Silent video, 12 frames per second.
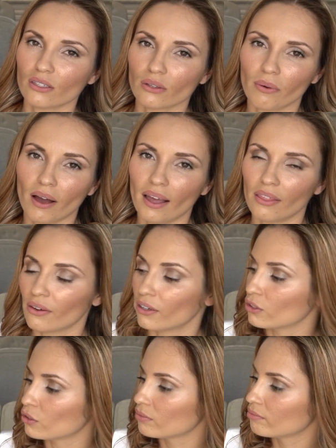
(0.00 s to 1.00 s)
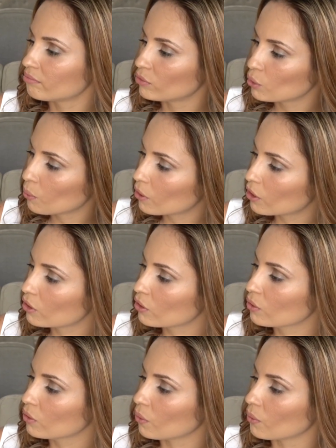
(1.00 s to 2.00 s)
So either
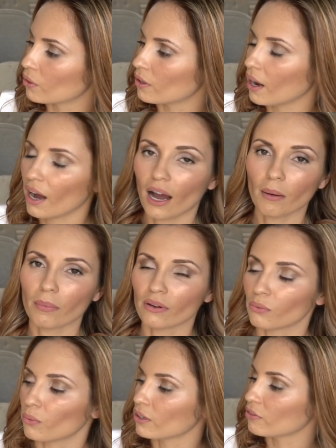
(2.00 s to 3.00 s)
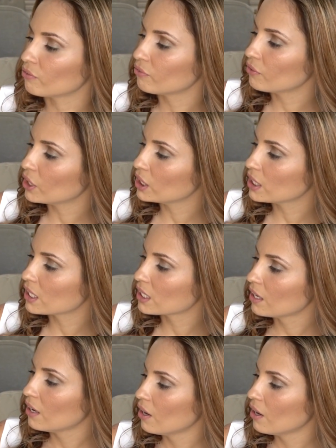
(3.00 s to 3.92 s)
twirl or hop on one foot